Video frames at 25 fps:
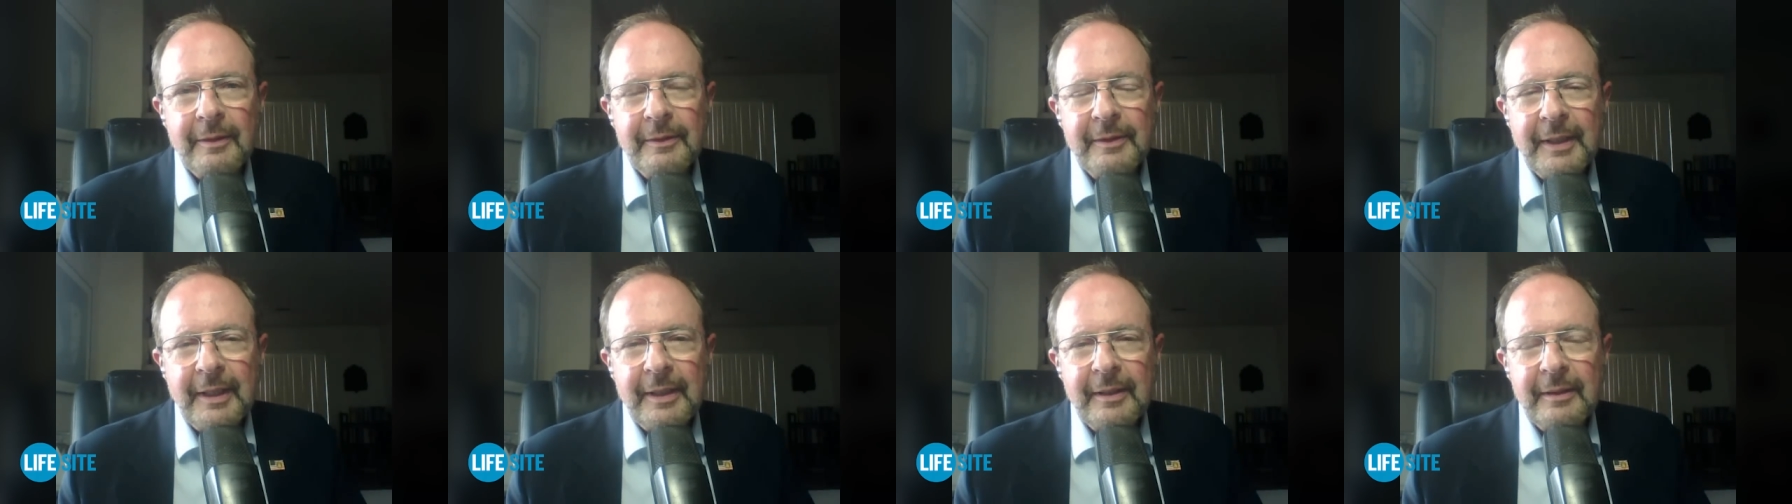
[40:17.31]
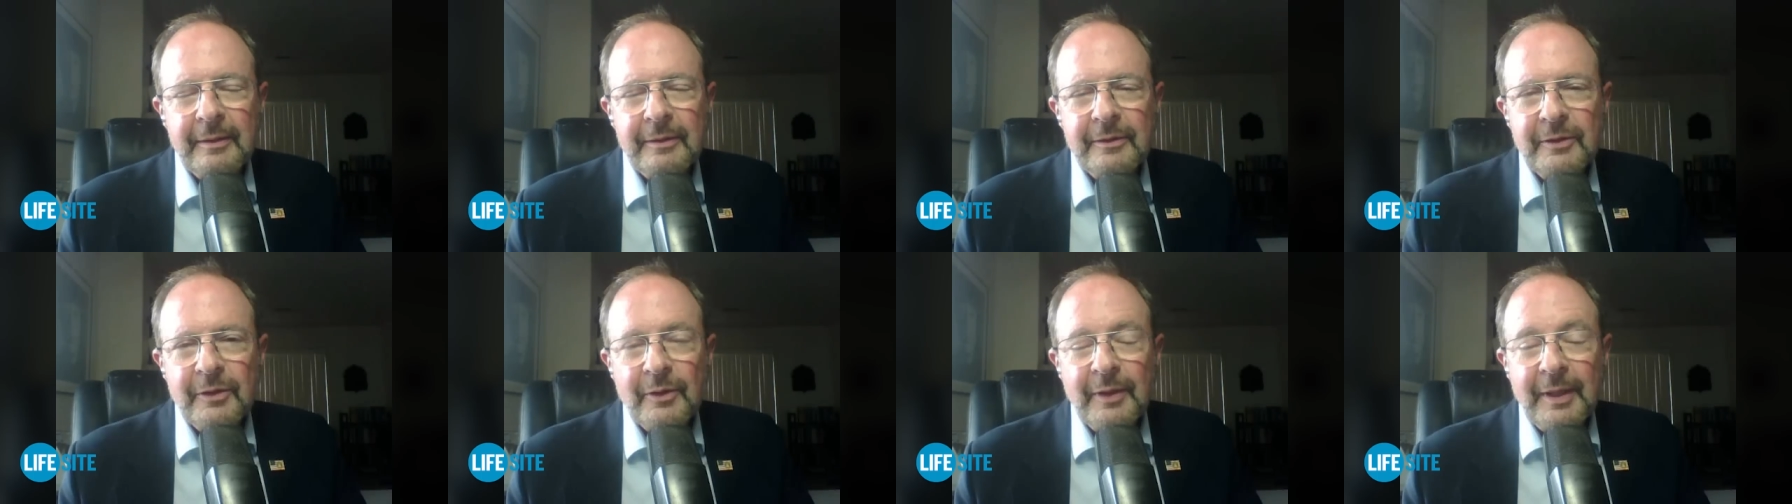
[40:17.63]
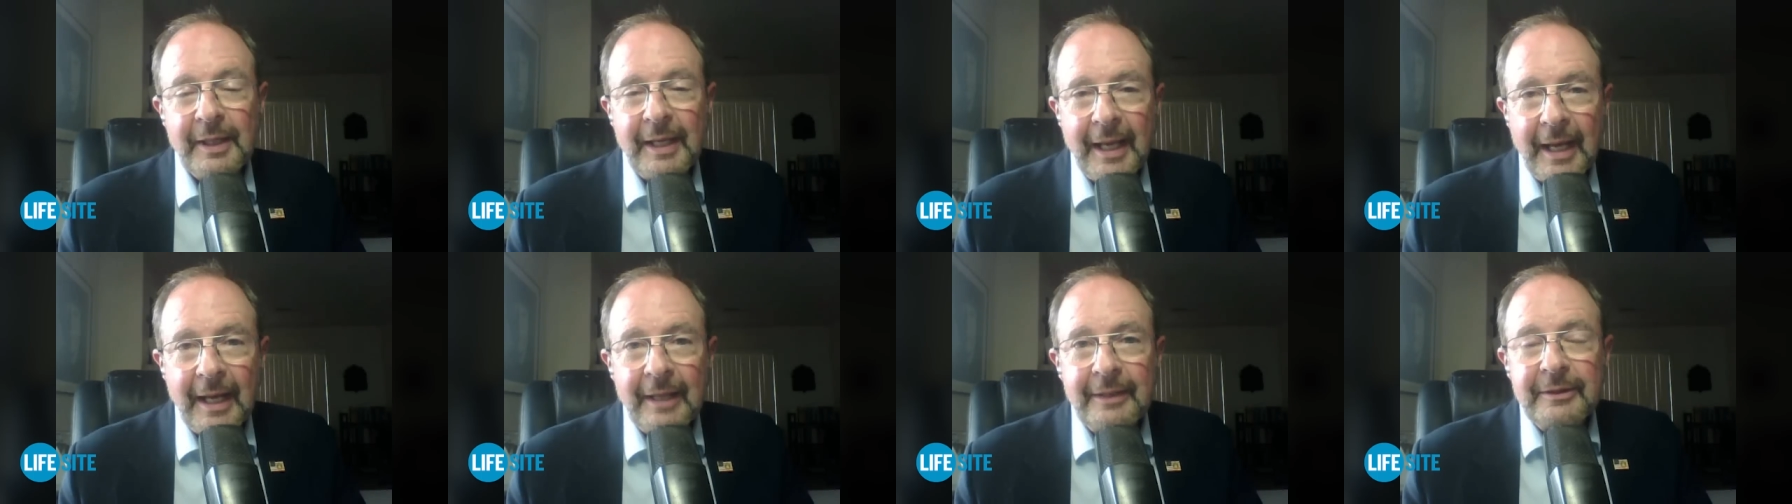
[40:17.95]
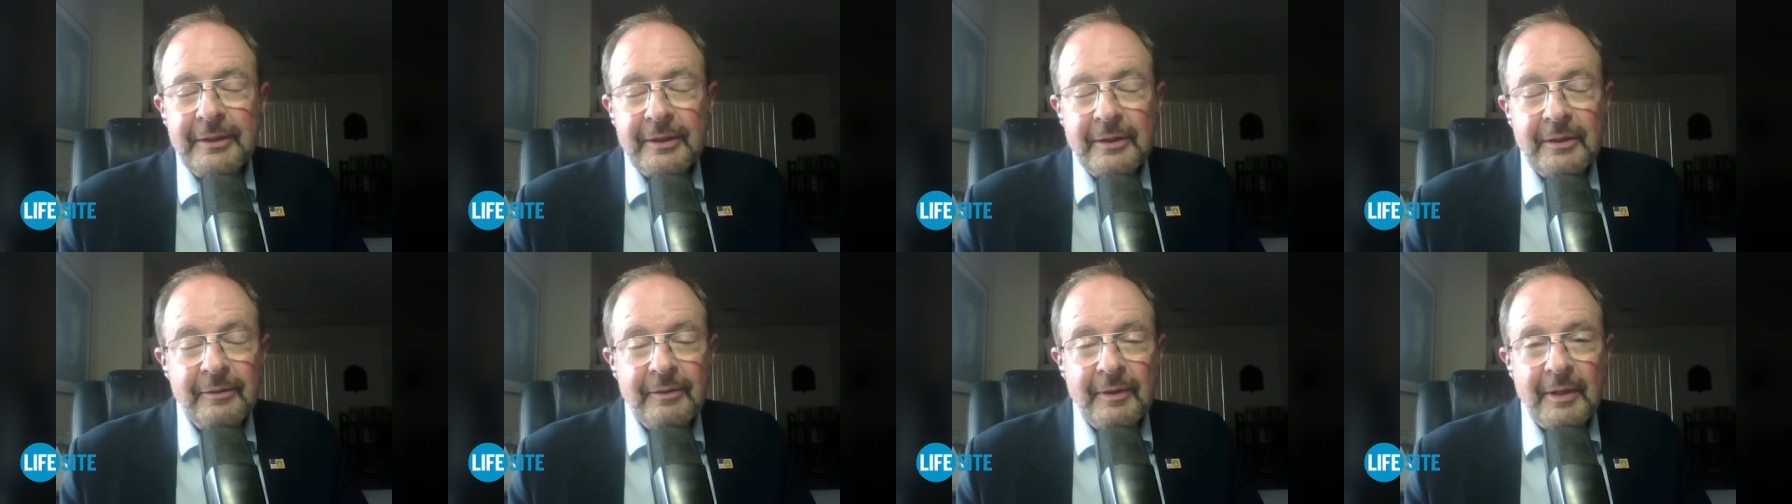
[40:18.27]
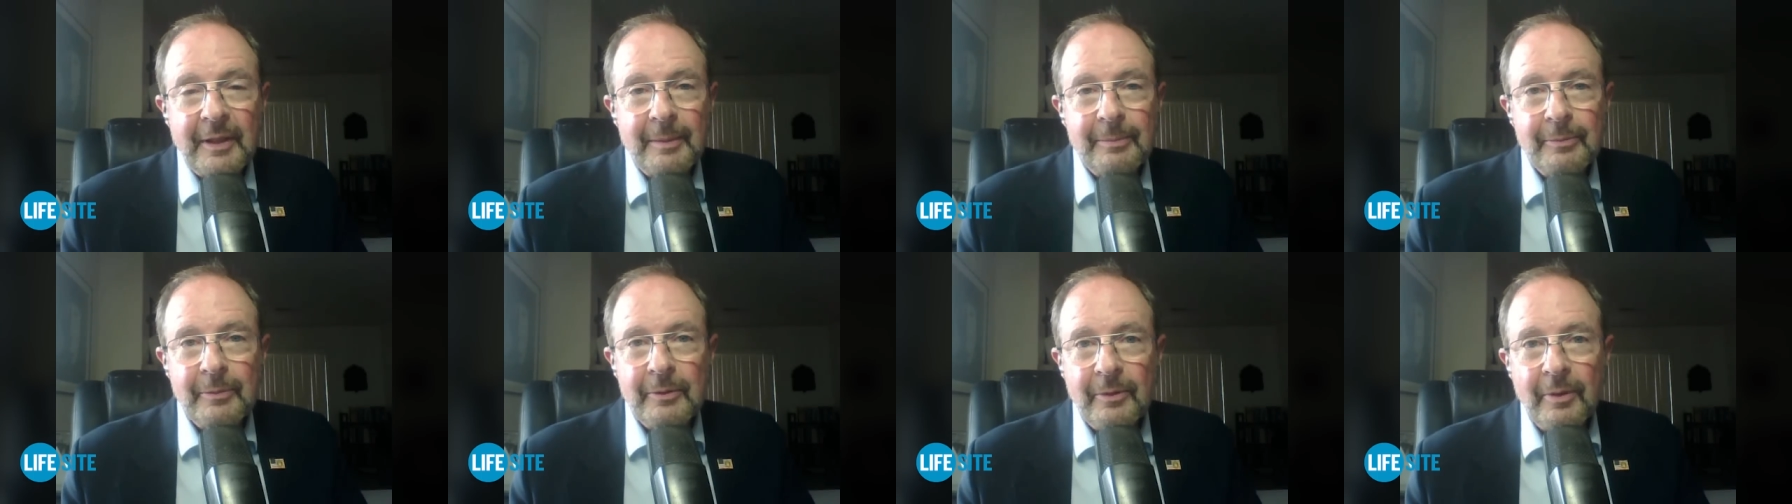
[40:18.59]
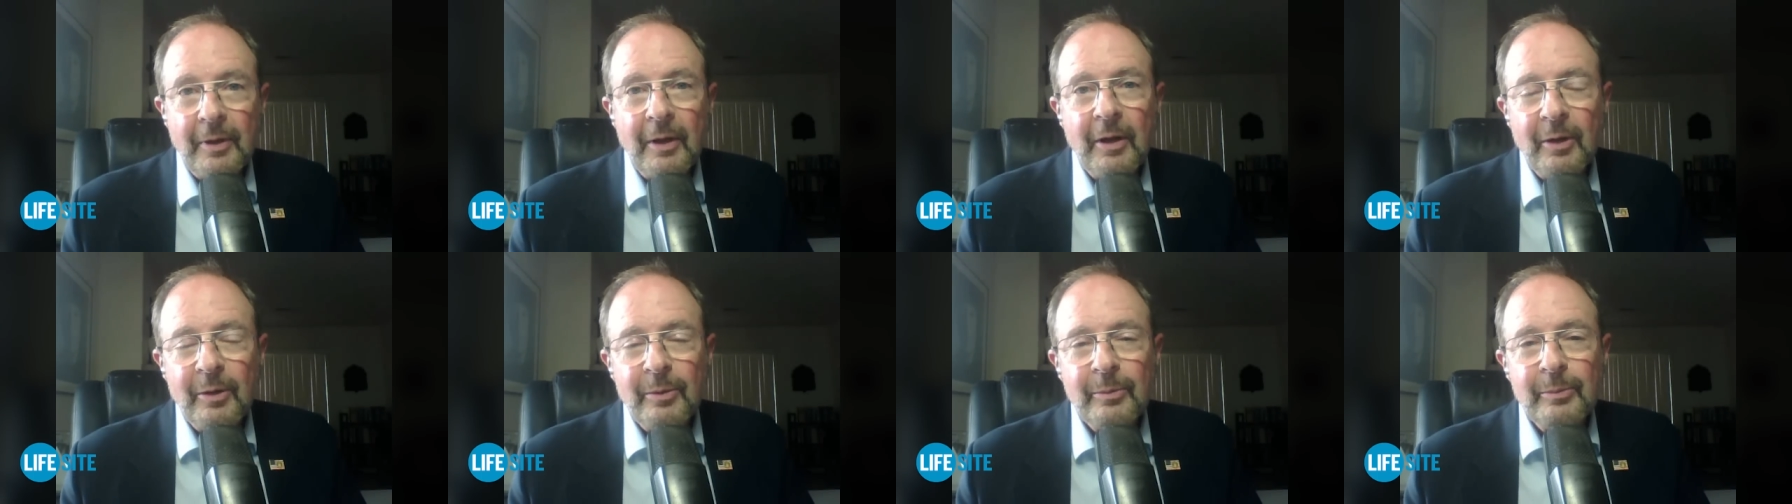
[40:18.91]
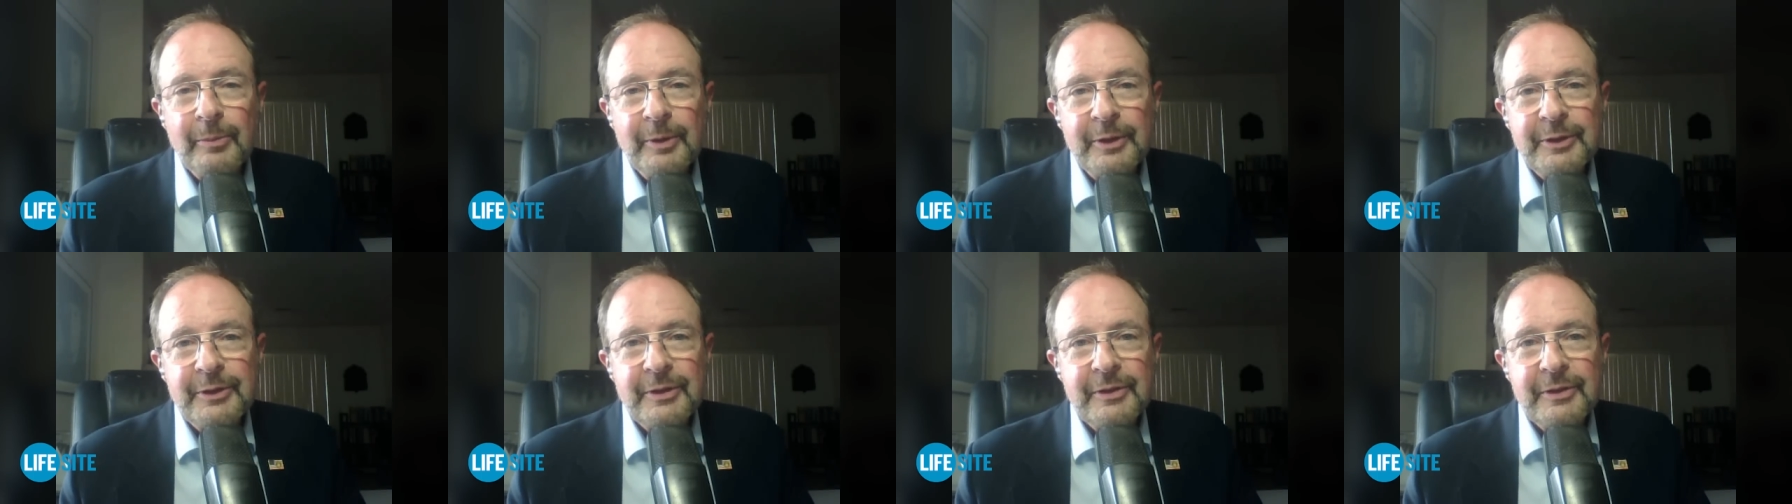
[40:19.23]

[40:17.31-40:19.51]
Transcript: they had to develop Chrome,